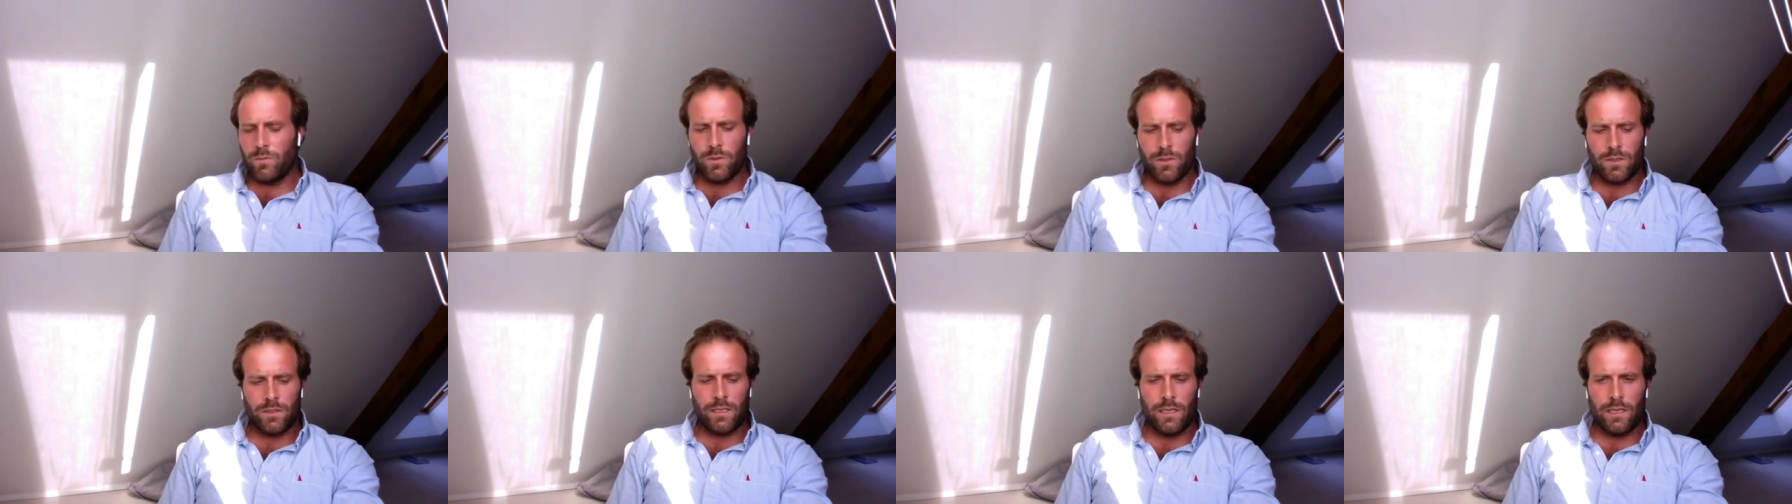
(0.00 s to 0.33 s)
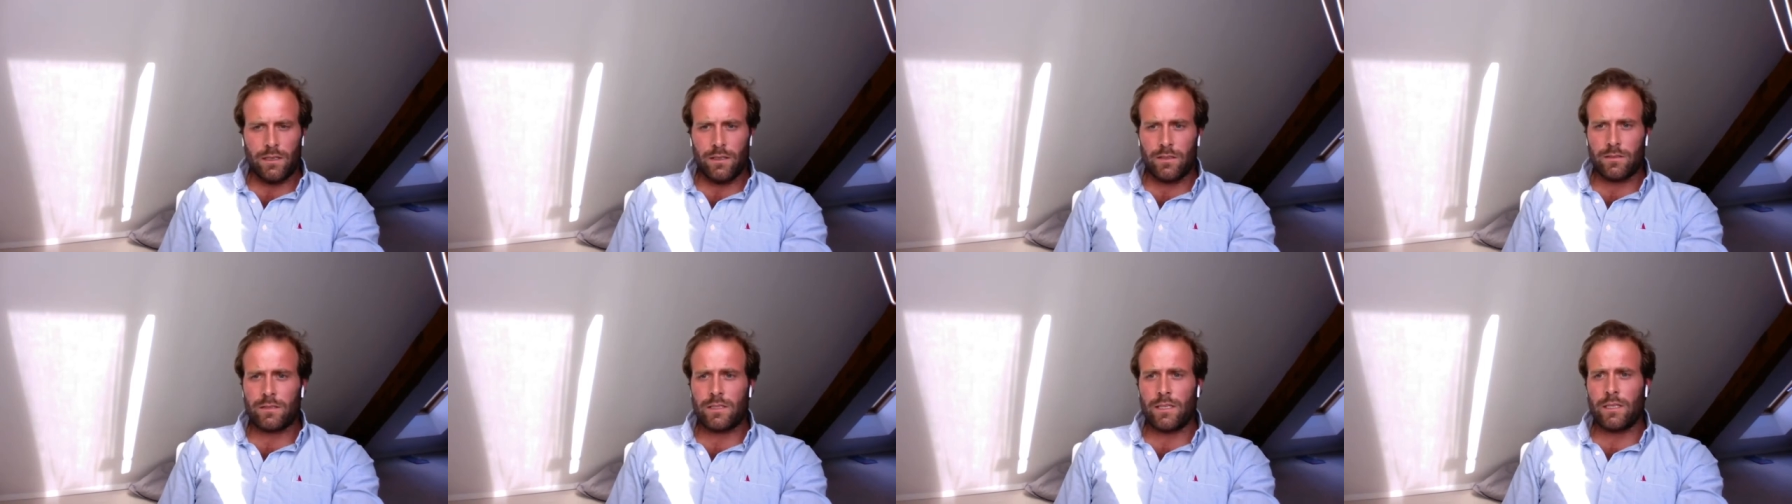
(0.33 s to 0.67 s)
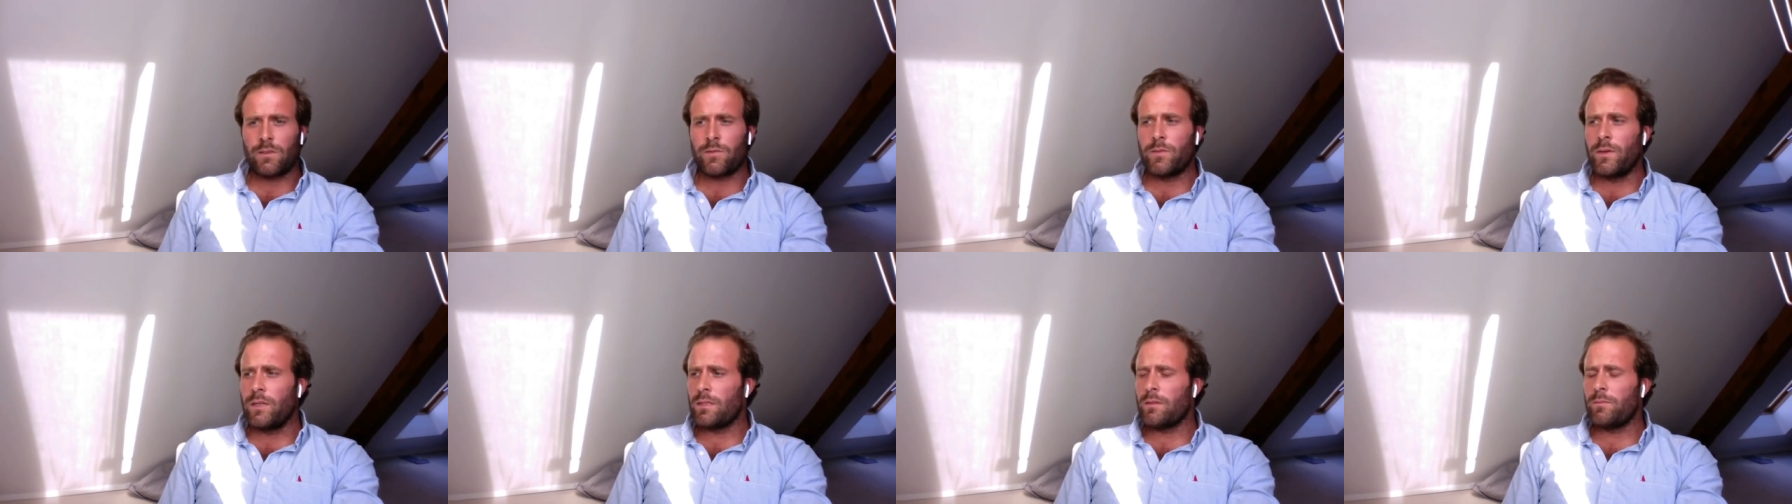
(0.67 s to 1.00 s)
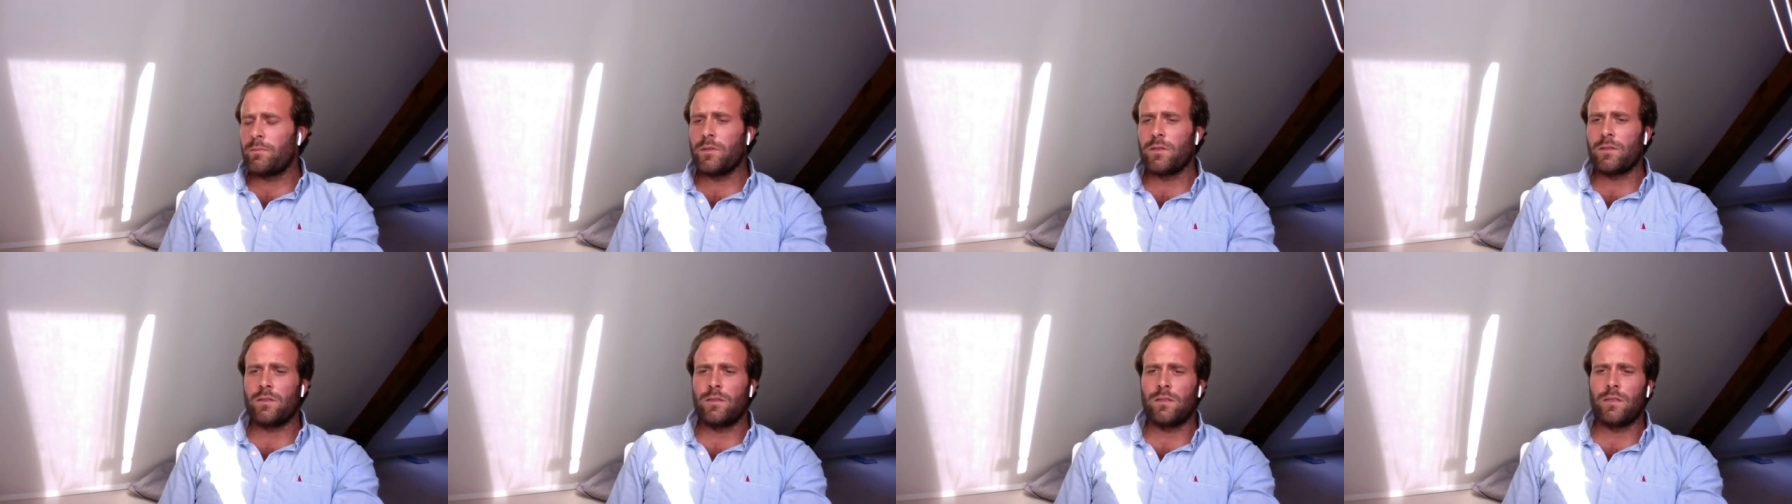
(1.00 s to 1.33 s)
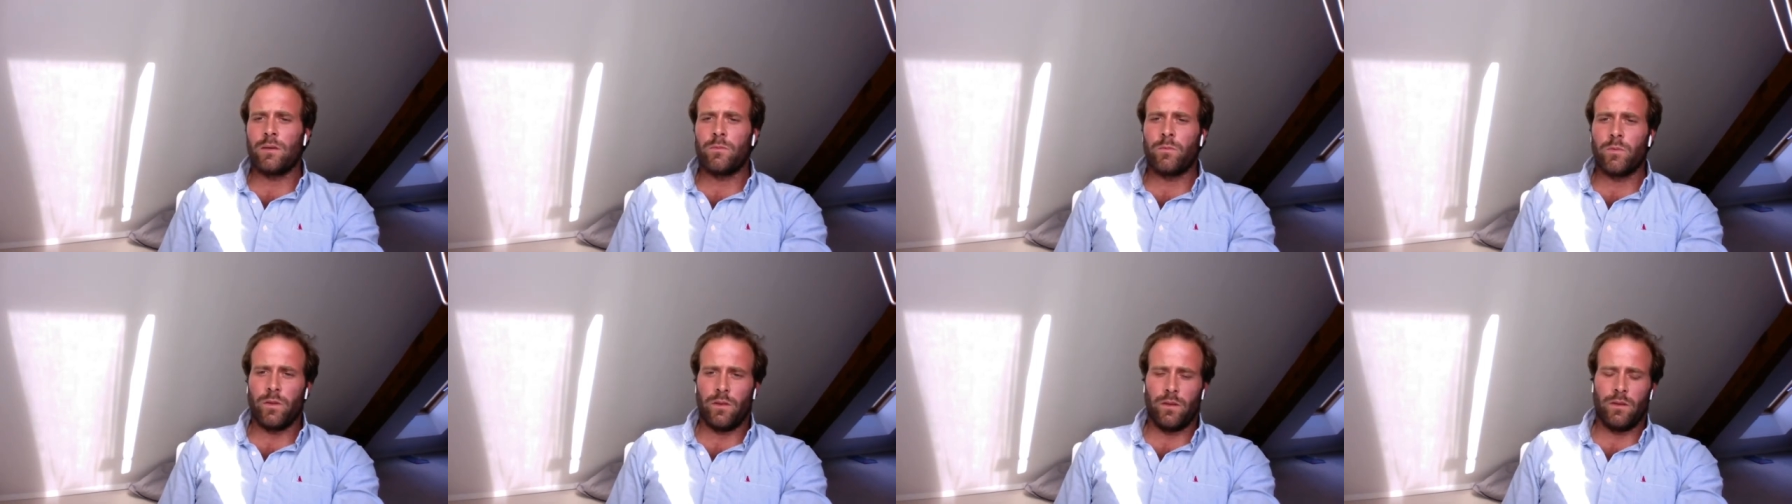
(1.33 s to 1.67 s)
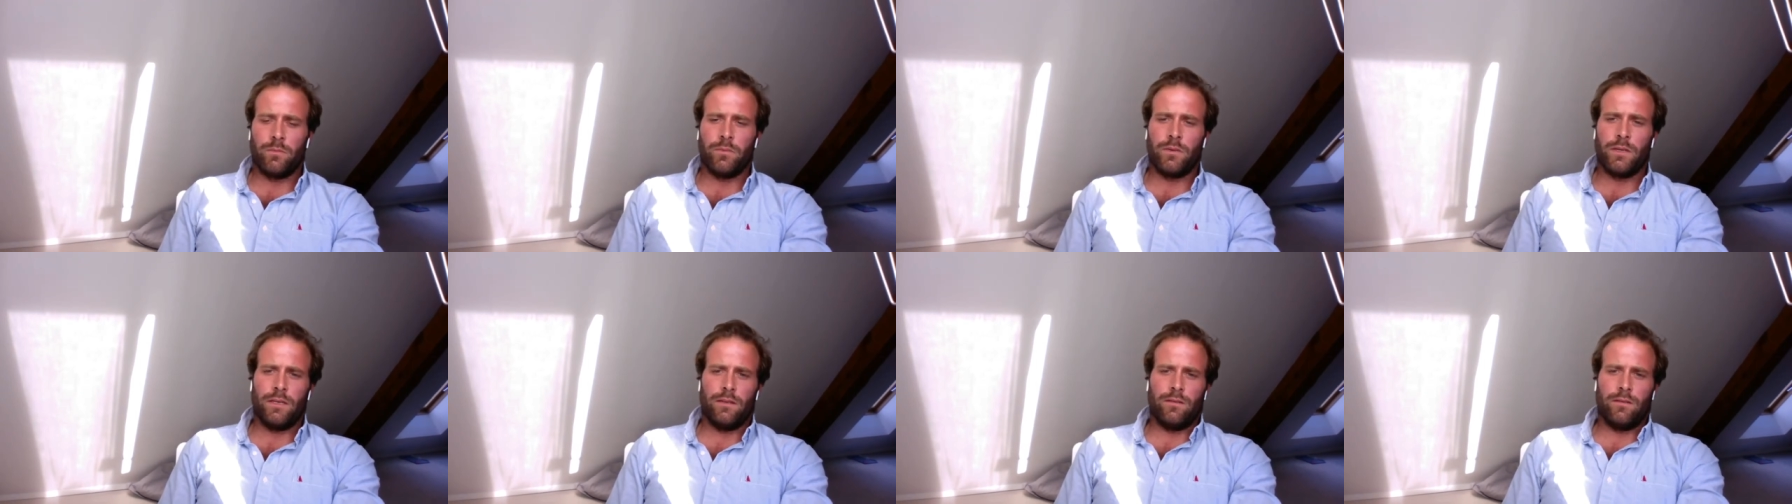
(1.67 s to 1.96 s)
he would tell us get 20% up with your